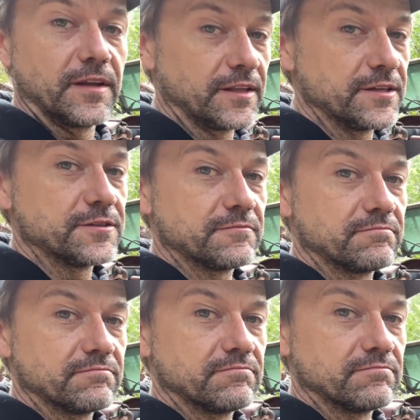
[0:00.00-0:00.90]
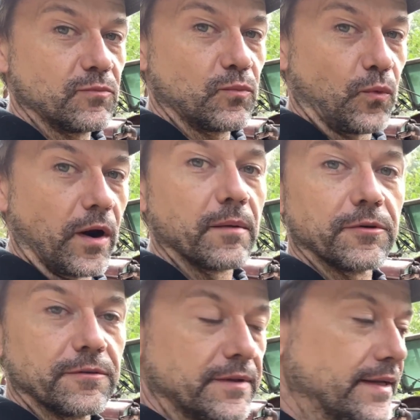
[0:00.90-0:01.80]
least
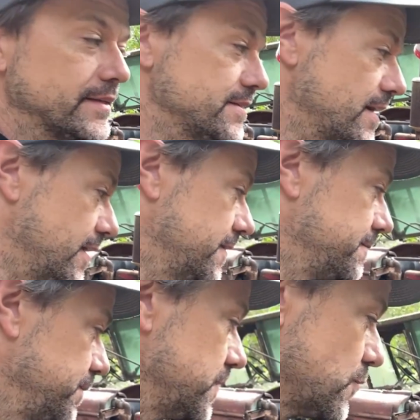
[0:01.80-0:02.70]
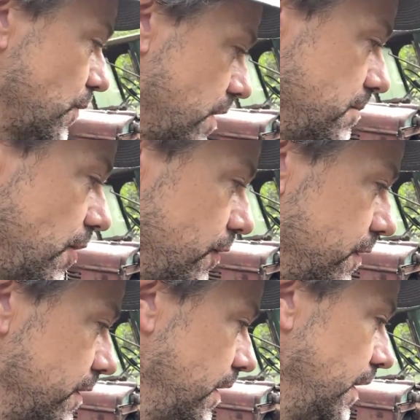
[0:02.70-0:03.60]
runnable. It's a running motor.
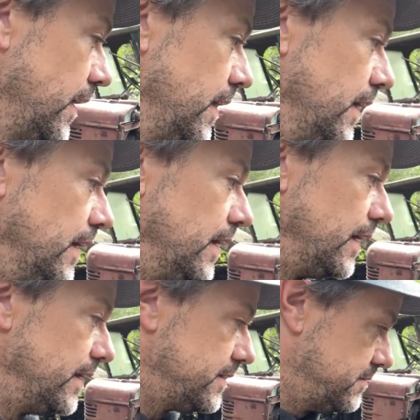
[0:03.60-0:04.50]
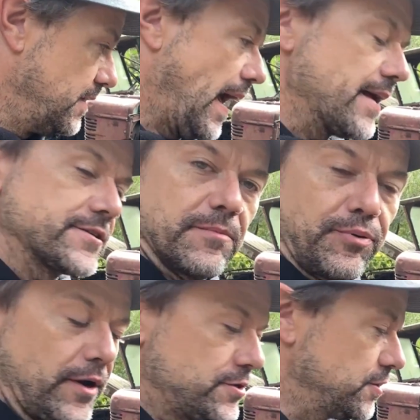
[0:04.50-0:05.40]
It has
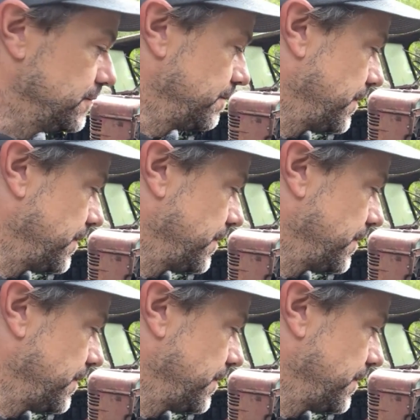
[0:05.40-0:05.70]
compression,